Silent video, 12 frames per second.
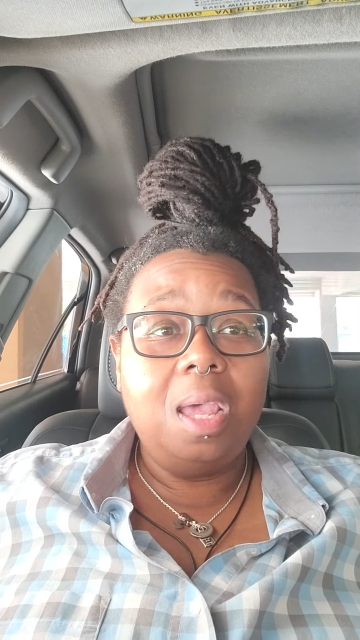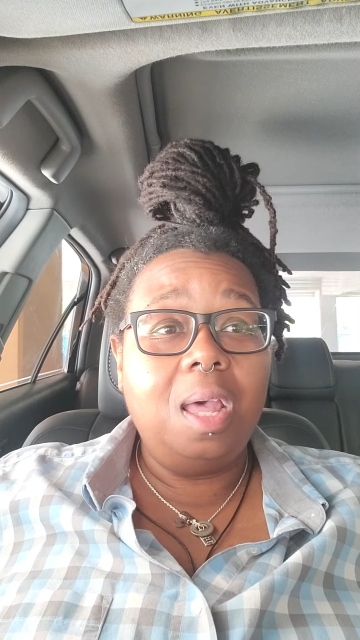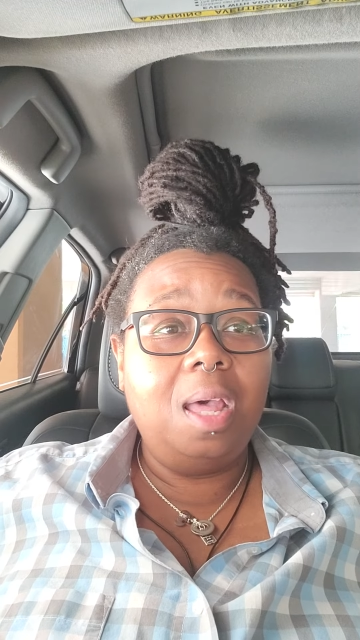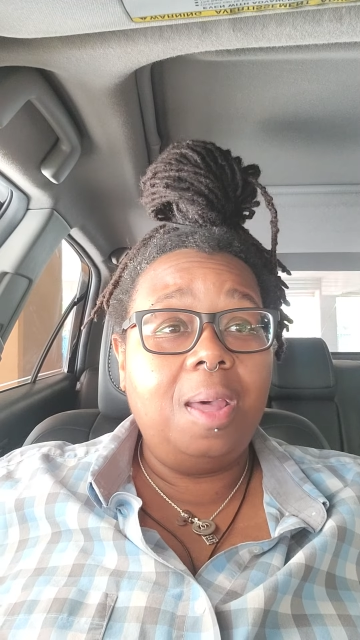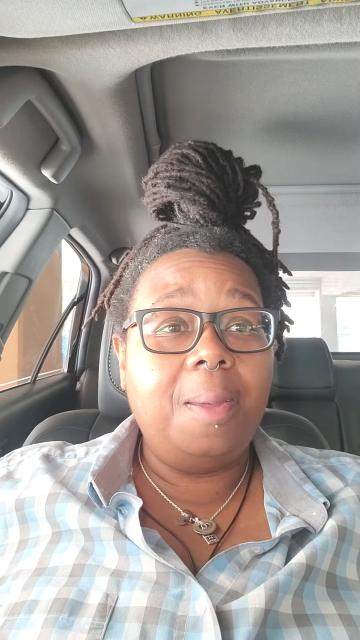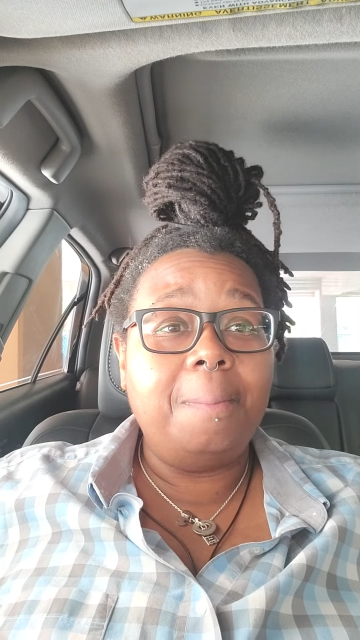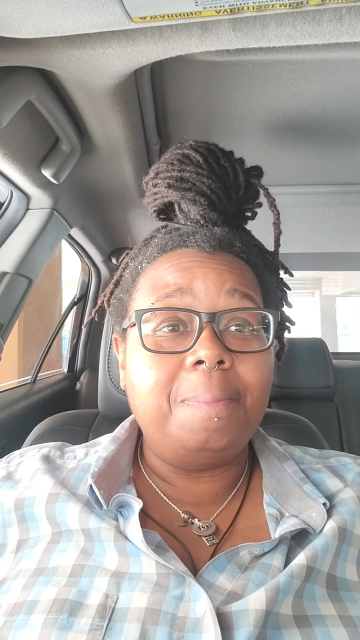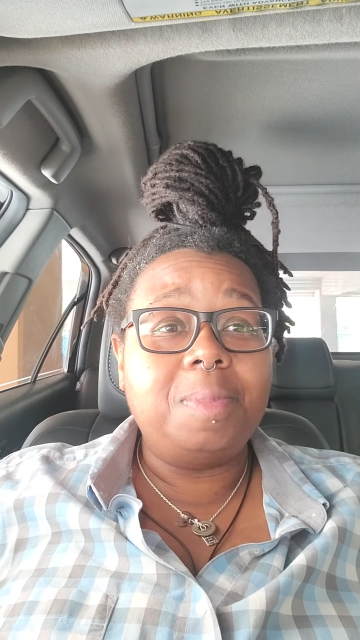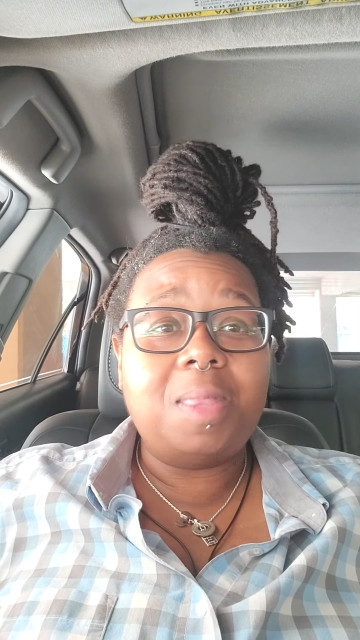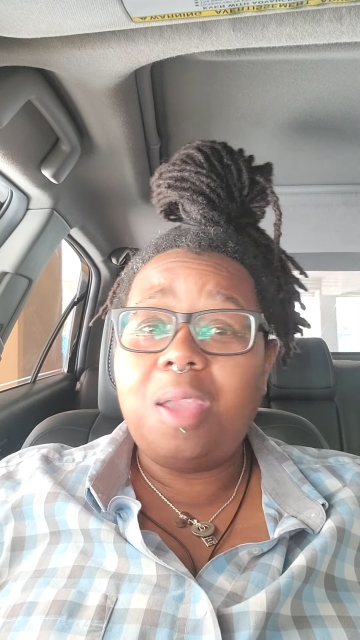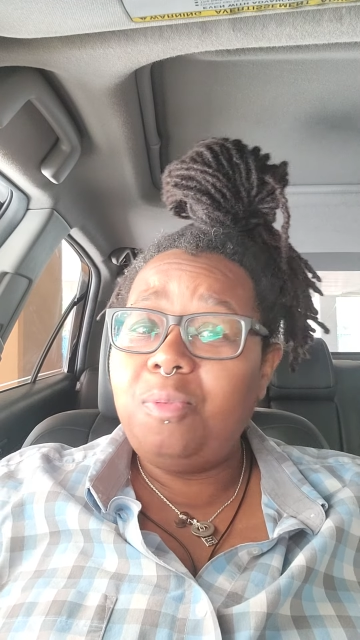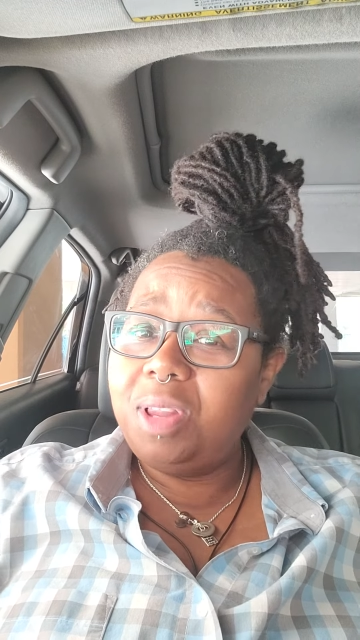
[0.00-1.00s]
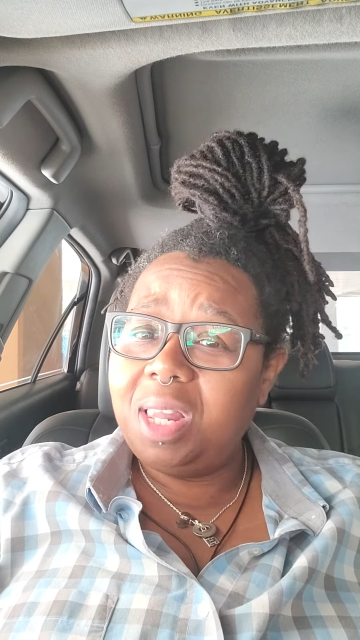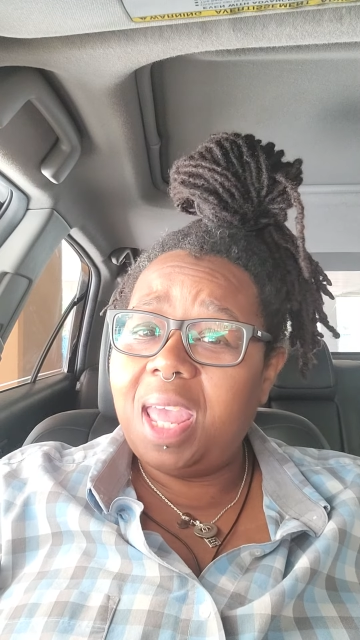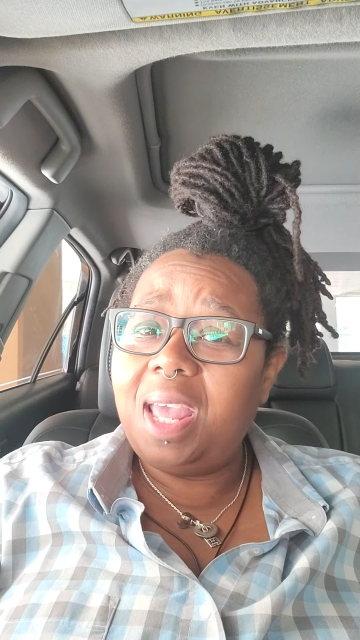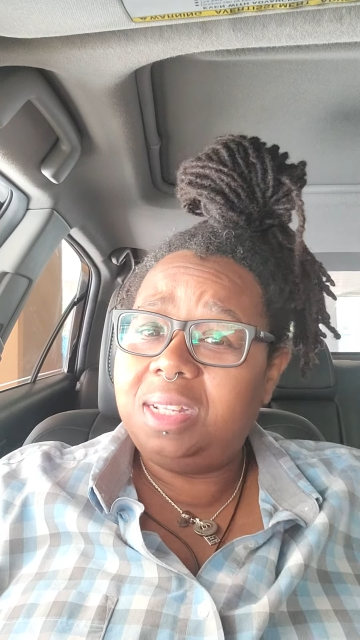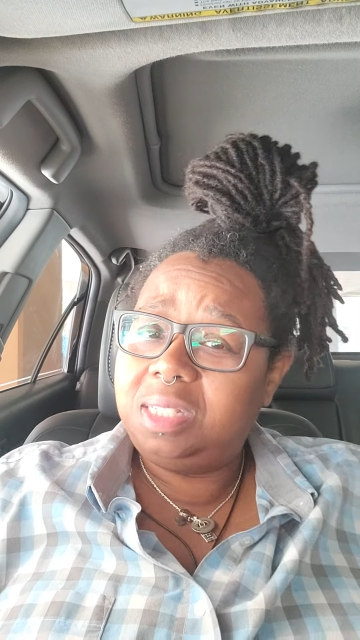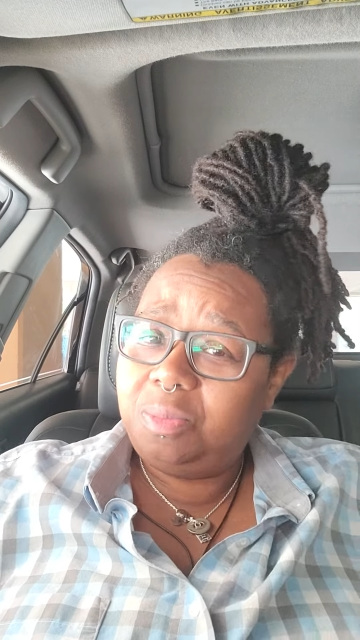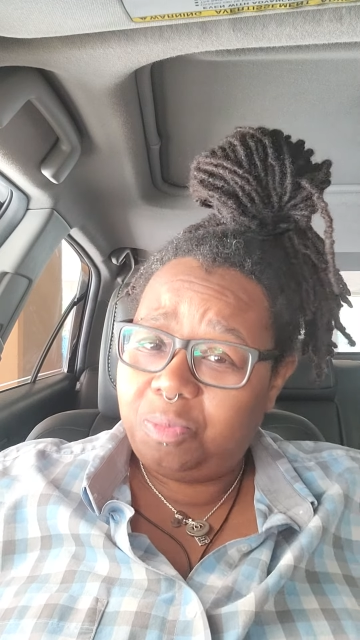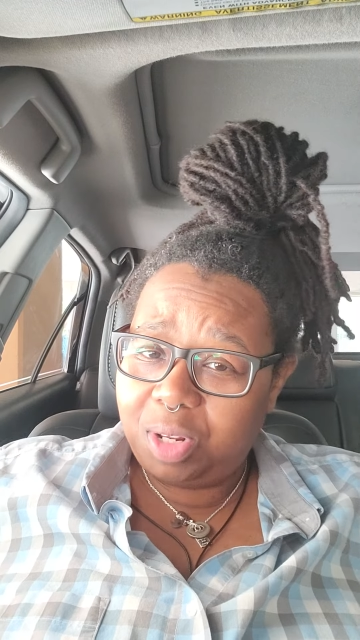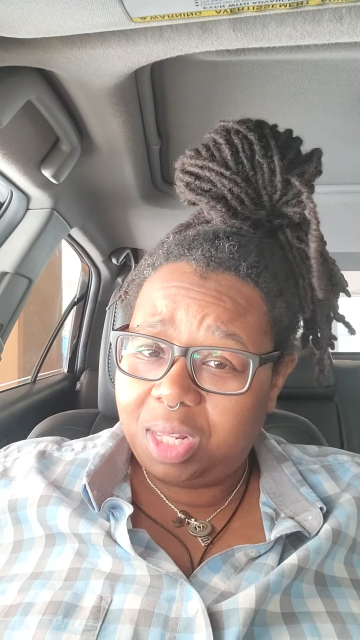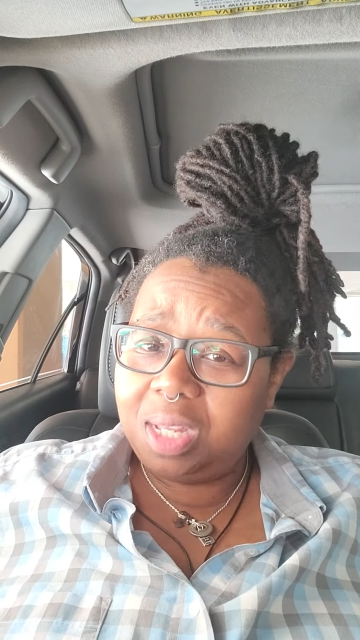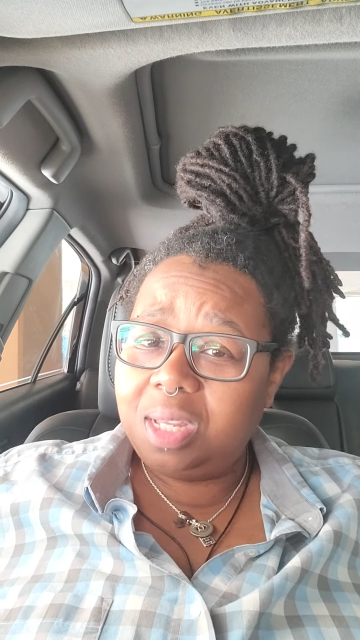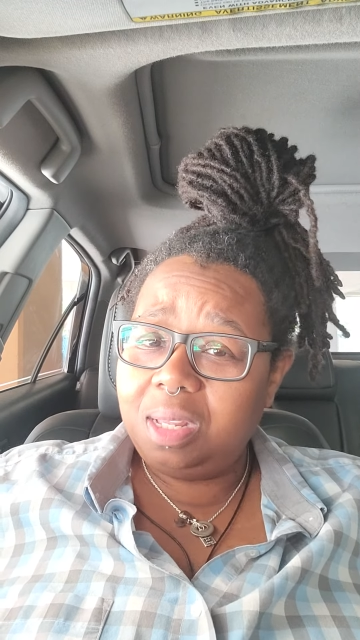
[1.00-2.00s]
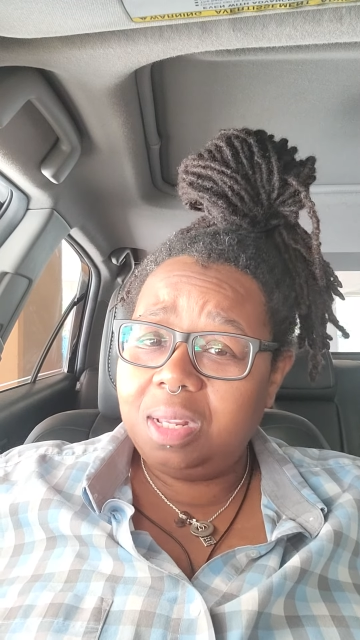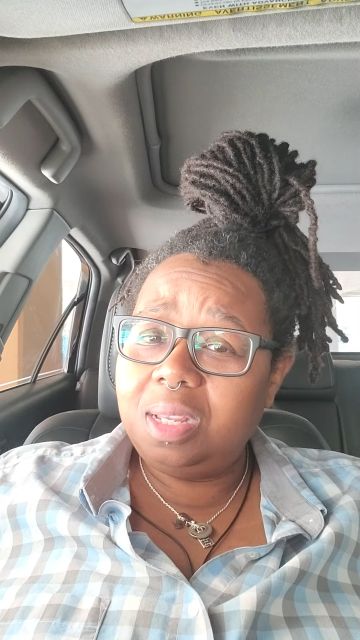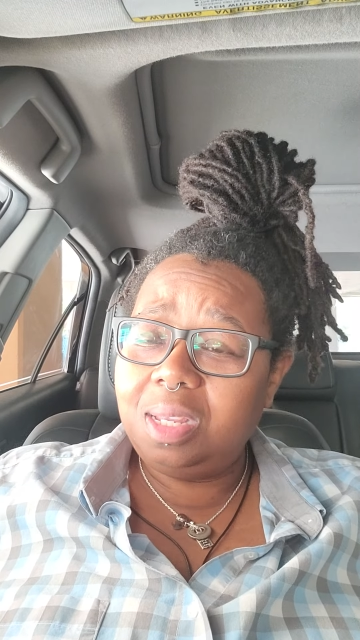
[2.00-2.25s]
Uh, they really have some really good,